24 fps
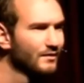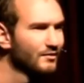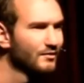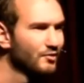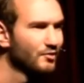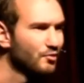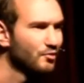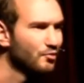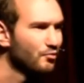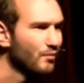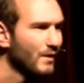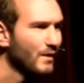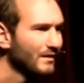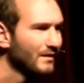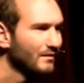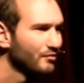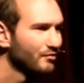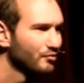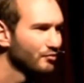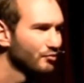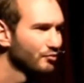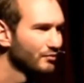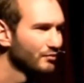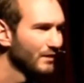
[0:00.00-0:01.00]
the
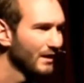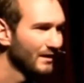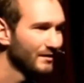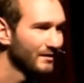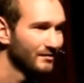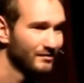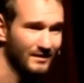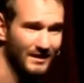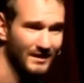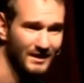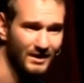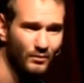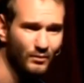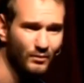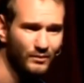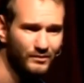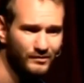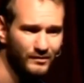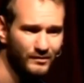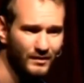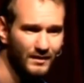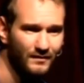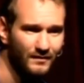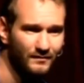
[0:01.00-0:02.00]
greatest 2 days in
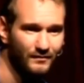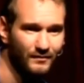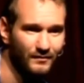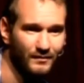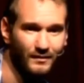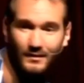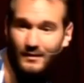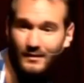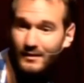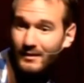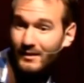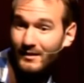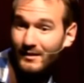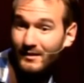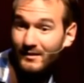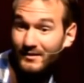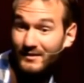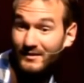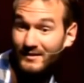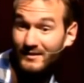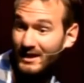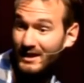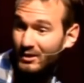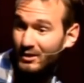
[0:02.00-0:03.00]
anyone's life,
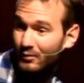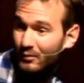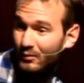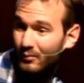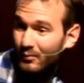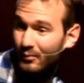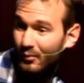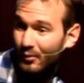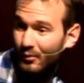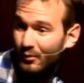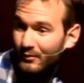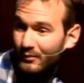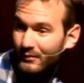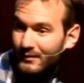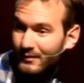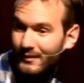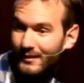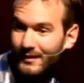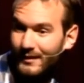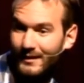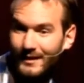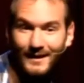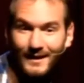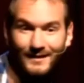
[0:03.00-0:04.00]
the day you were born,
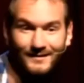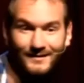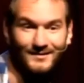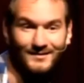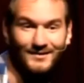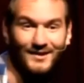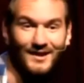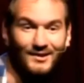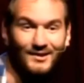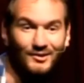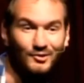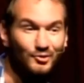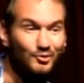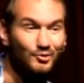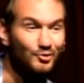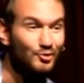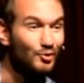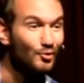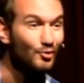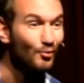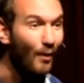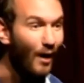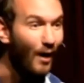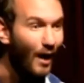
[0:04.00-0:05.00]
and the day you
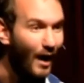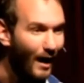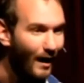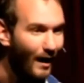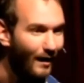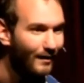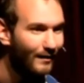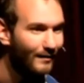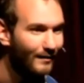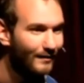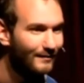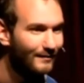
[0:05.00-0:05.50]
knew why.